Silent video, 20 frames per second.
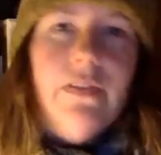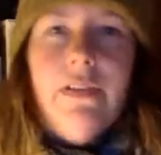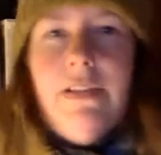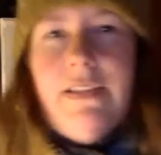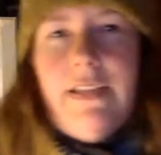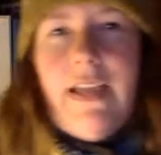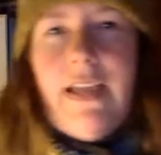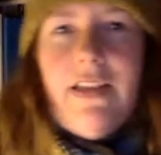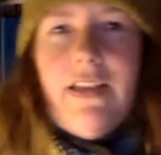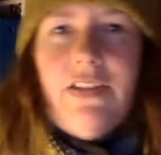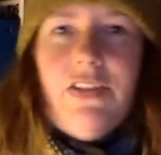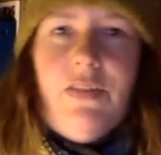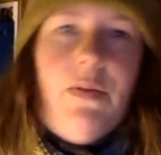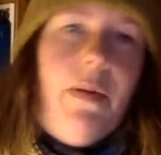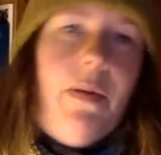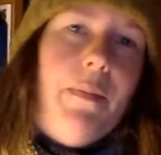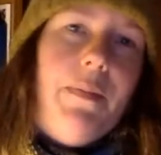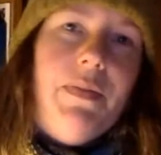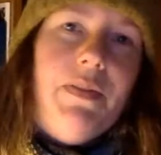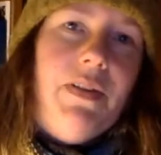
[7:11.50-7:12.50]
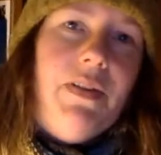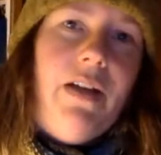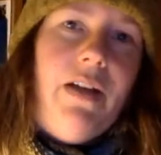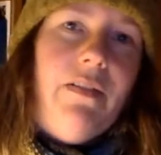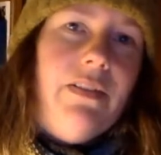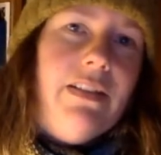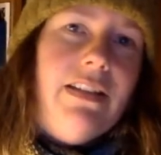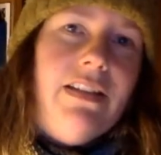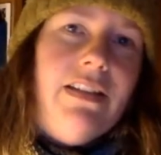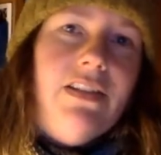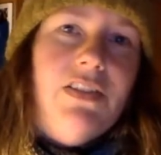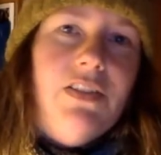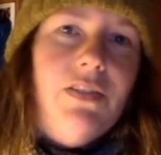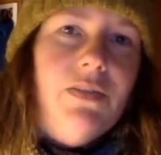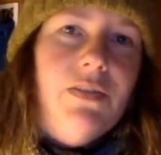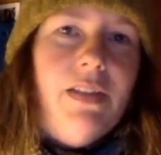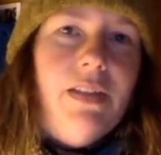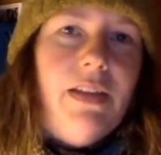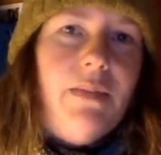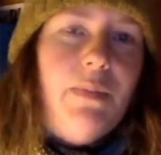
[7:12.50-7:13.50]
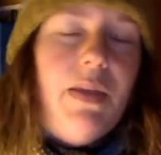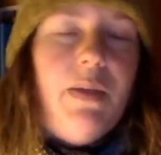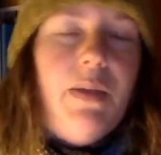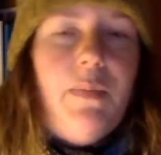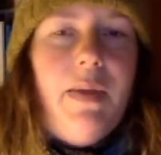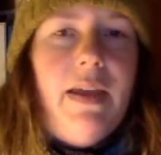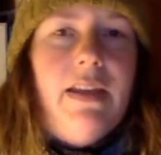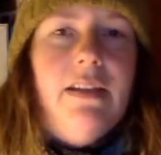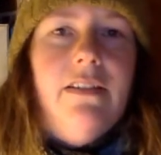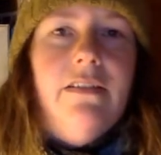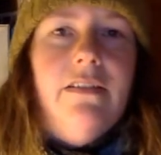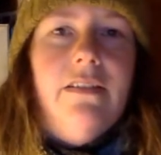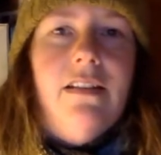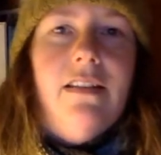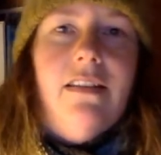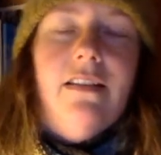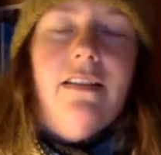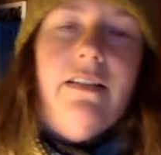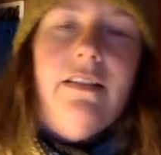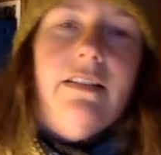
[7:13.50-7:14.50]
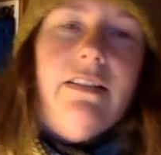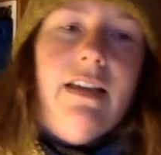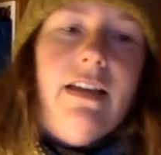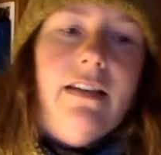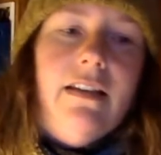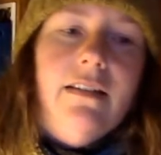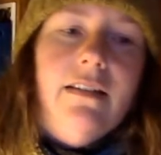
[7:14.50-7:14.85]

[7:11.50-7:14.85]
and size you up, but they're not really into like being petted or anything like that.